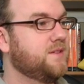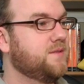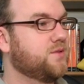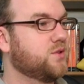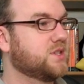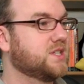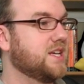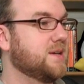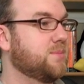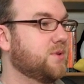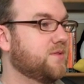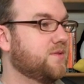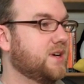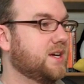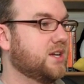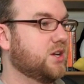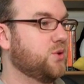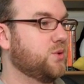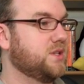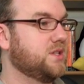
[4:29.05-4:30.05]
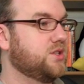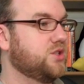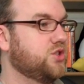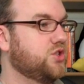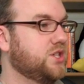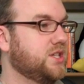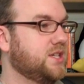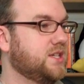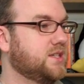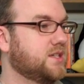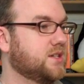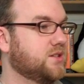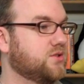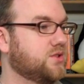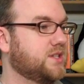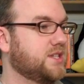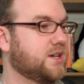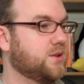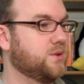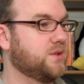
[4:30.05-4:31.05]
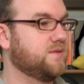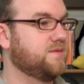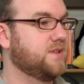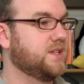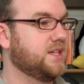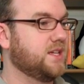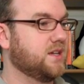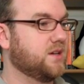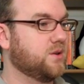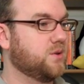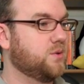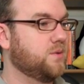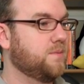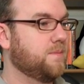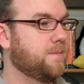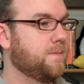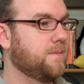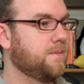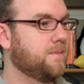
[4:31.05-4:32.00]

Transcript: For example, if I go into cheese under sound and video,